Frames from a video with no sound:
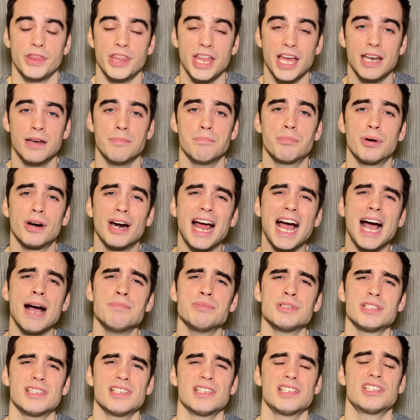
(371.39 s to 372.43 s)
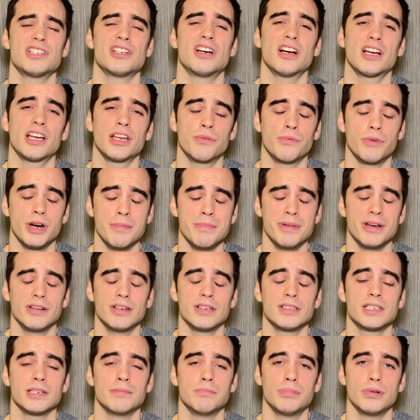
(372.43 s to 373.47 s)
then perhaps this stock can rebound
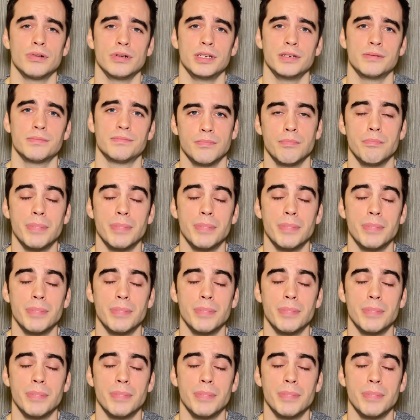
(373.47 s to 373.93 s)
at some point.